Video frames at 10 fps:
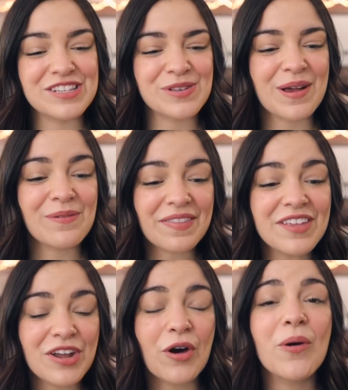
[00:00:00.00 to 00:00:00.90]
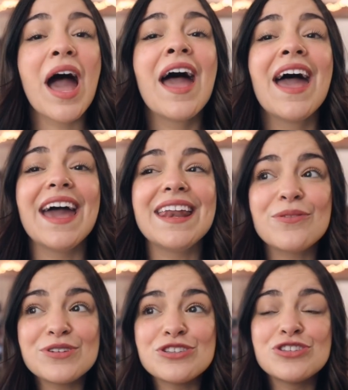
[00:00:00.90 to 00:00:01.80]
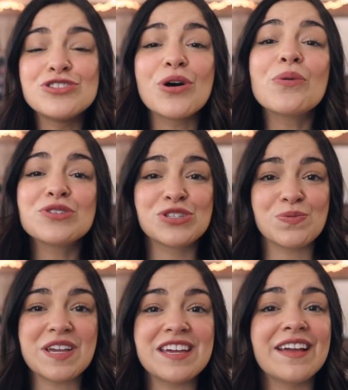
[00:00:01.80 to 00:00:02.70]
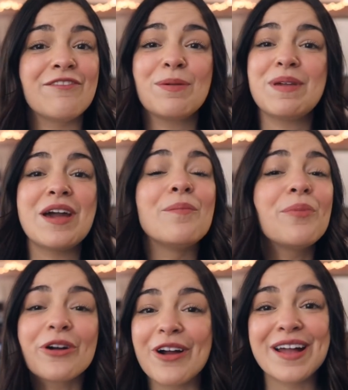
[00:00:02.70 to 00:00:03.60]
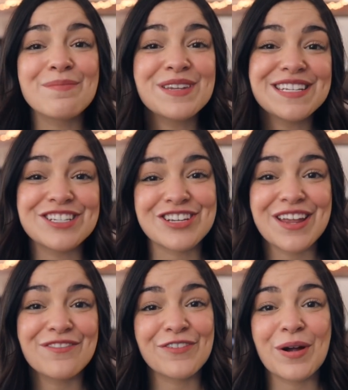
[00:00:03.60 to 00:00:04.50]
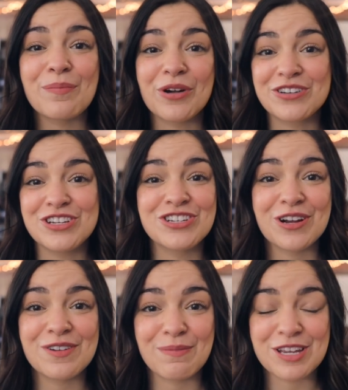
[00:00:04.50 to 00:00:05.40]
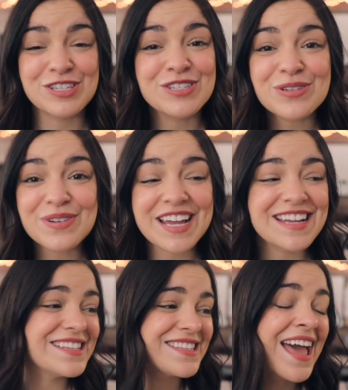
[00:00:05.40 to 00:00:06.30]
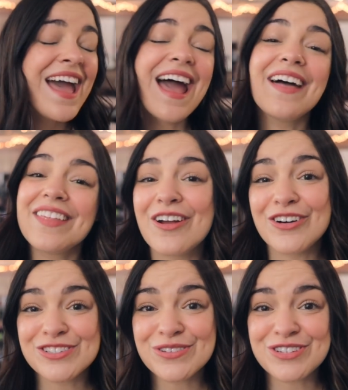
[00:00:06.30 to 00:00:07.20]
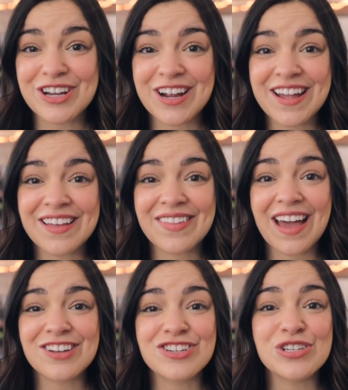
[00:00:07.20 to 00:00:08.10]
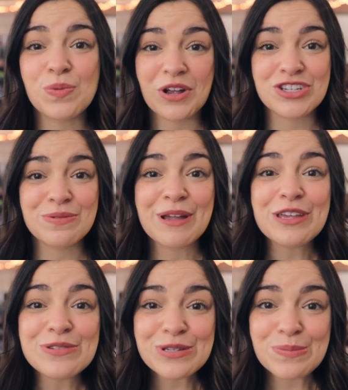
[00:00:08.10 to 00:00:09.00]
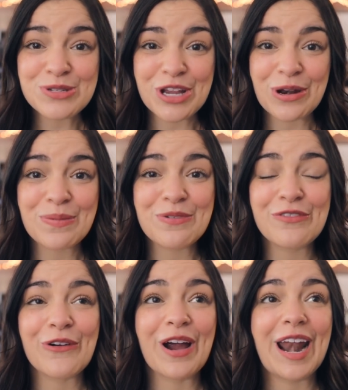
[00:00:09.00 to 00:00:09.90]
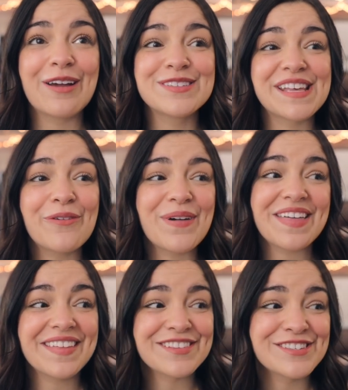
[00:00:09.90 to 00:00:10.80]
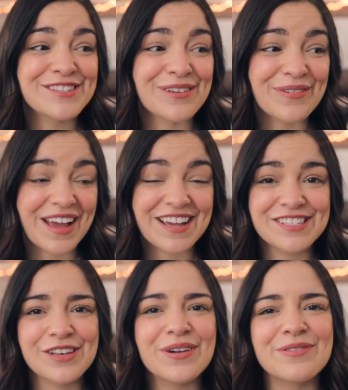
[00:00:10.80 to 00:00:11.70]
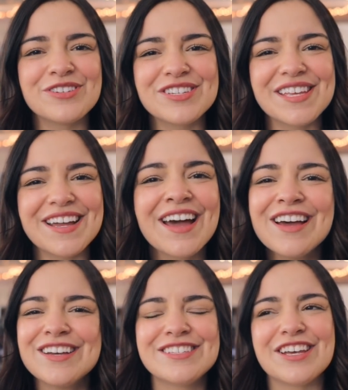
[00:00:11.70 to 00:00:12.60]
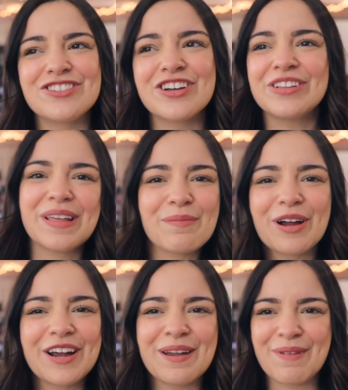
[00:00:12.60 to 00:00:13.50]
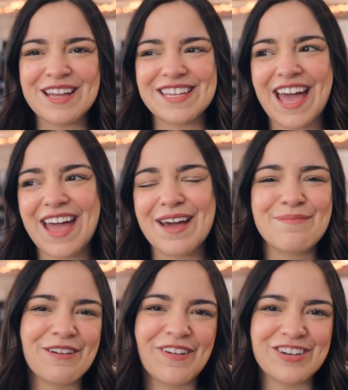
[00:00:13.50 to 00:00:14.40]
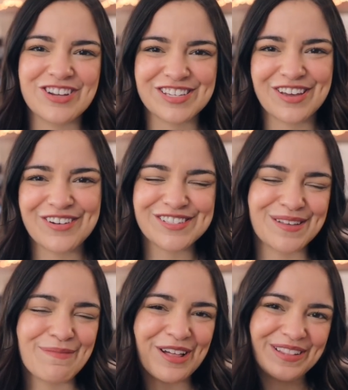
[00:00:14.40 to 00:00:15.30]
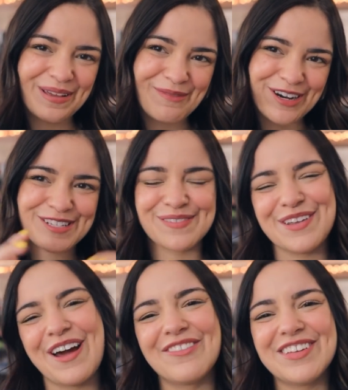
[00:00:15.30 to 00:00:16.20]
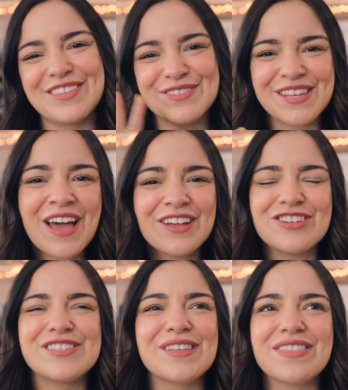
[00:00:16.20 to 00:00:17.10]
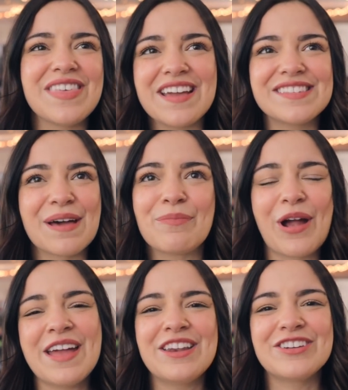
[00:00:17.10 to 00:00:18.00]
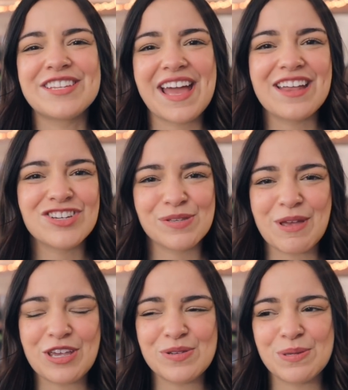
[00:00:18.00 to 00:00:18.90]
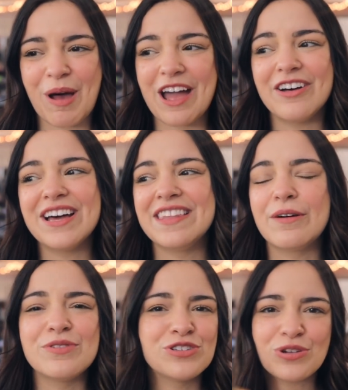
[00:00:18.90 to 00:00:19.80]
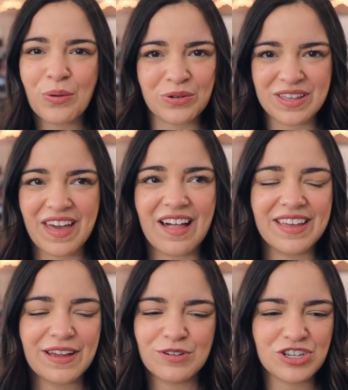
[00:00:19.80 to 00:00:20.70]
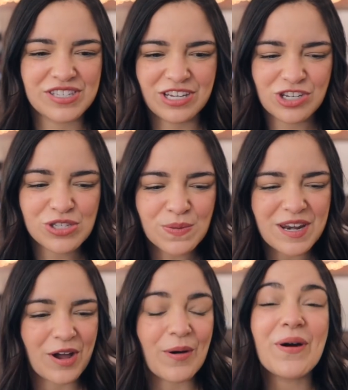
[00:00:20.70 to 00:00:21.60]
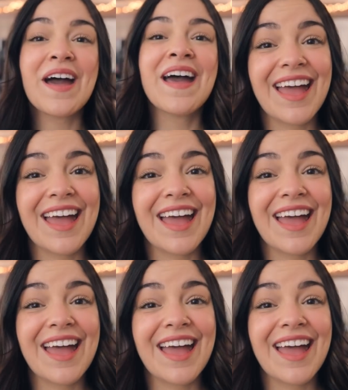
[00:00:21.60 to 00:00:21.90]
And so I read the note, and it was so sweet, giving me a book recommendation for a book to share with my students, and then also sharing that she's watched my YouTube channel before. And I was like, wait, that's so nice. So it was just like such a glimmer in my day. My friend Jess calls them glimmers when you have like those just things that brighten your day and just make you smile. And that was totally that. Like it was just such a sweet note.